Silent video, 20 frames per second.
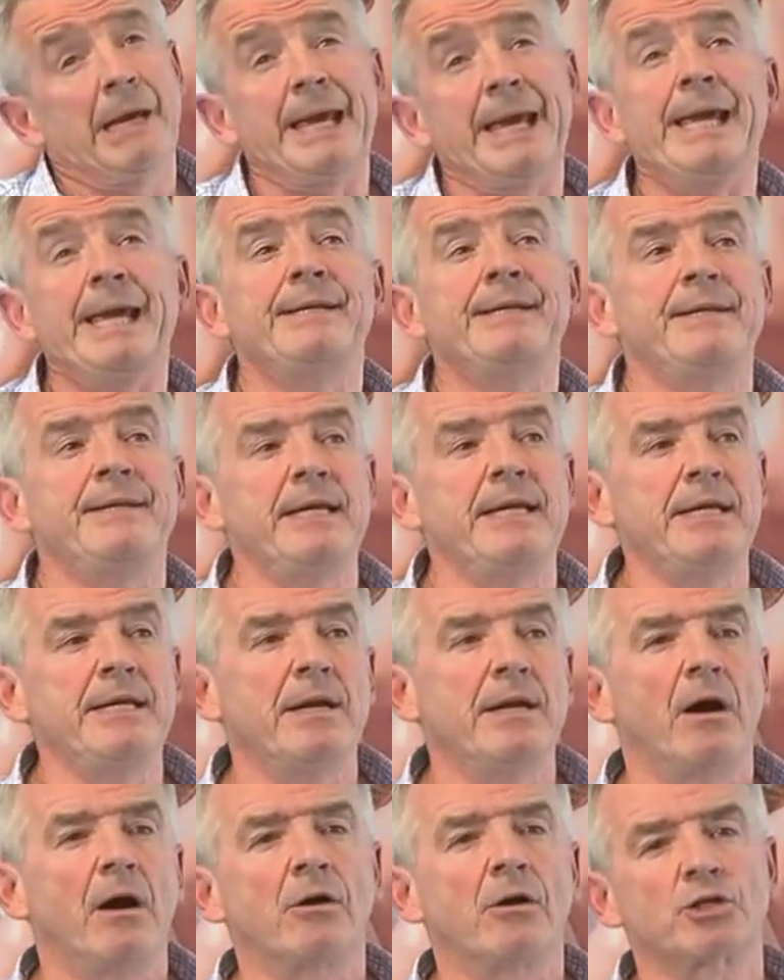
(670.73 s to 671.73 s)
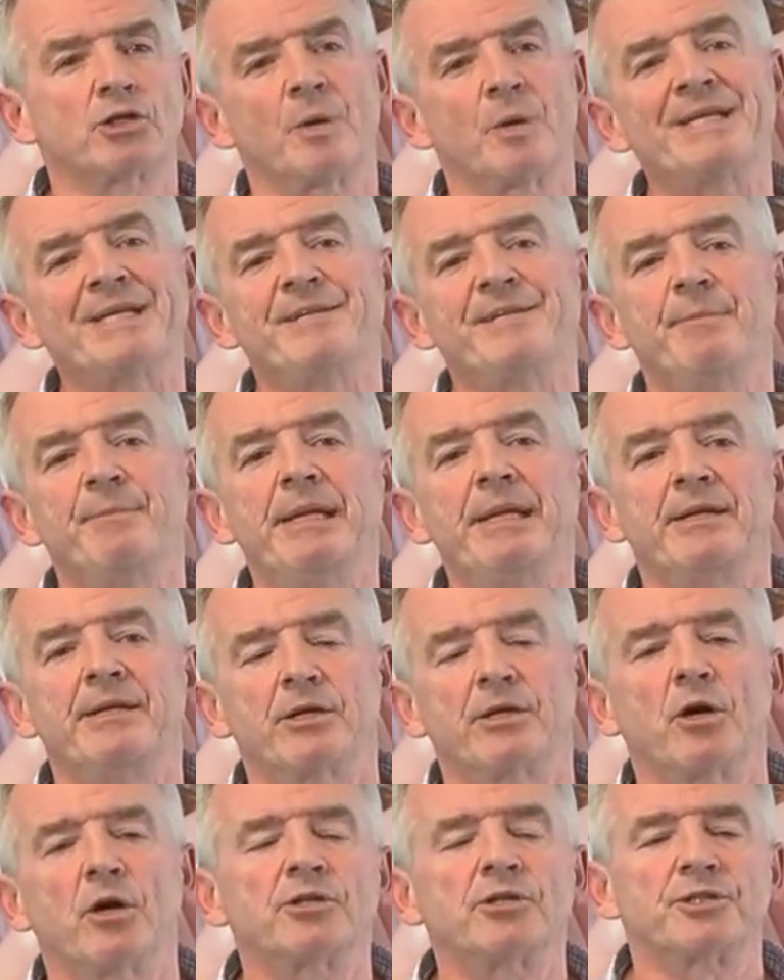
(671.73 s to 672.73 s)
18 or 20
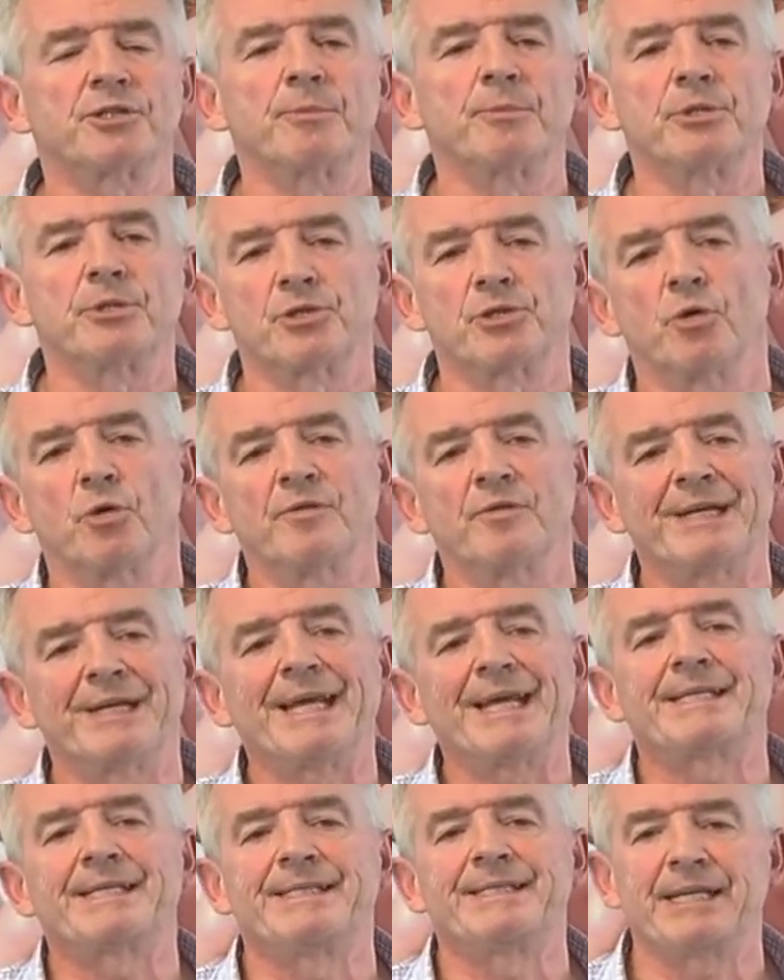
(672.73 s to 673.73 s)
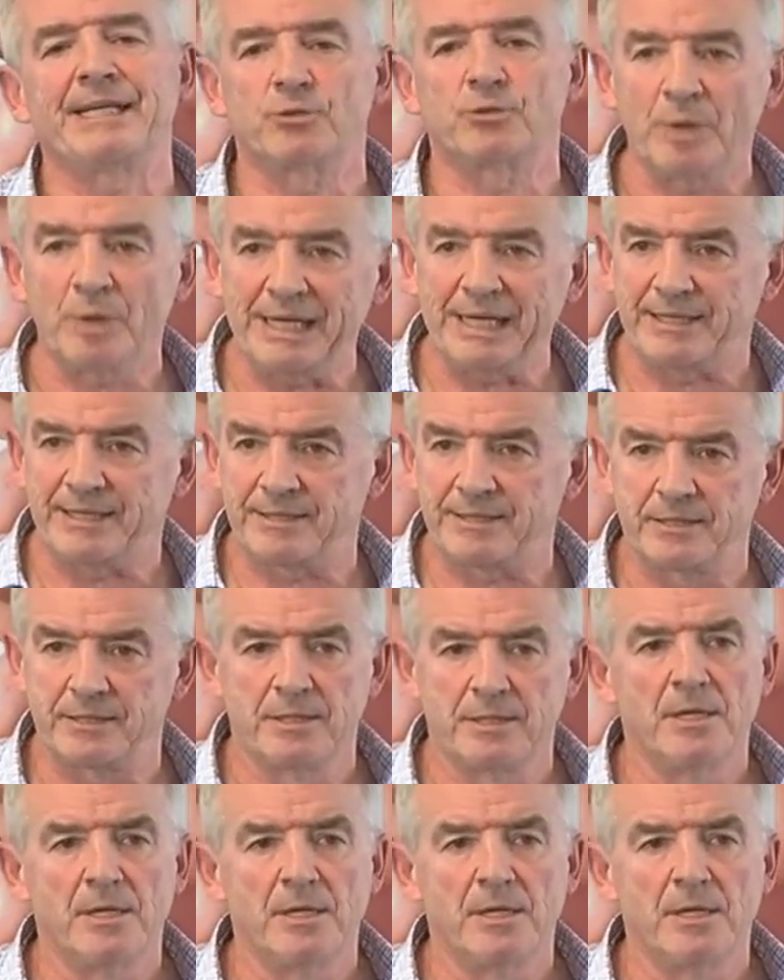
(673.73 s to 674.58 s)
million customers over the next six weeks